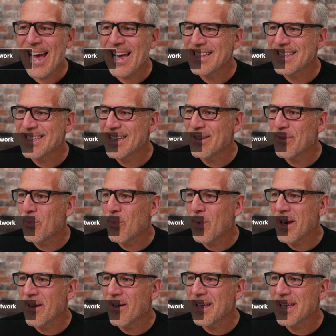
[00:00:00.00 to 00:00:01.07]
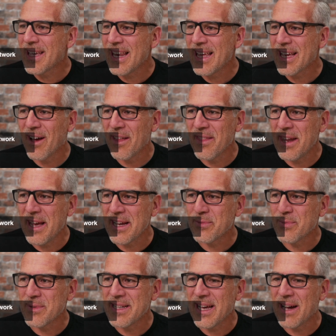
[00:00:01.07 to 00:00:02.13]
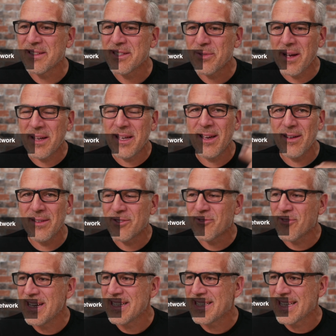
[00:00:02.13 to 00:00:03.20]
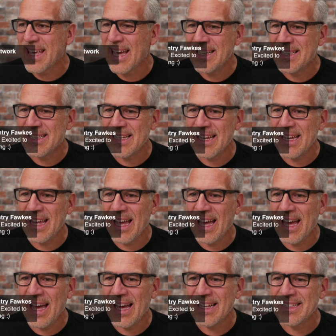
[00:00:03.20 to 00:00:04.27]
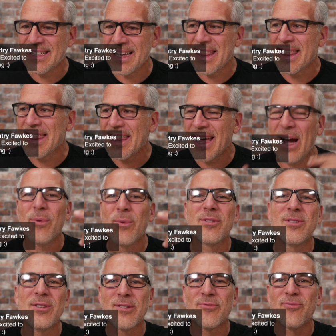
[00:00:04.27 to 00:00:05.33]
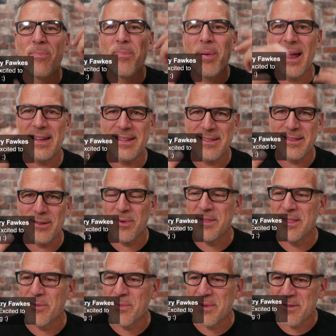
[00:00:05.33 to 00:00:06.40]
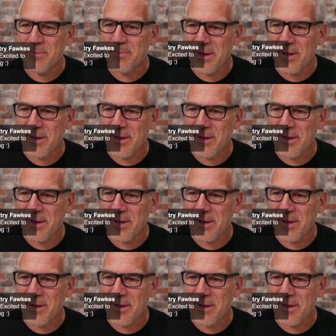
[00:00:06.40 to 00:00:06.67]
And when I click on the next one down, so I can go straight to Katie and that will just replace the one that was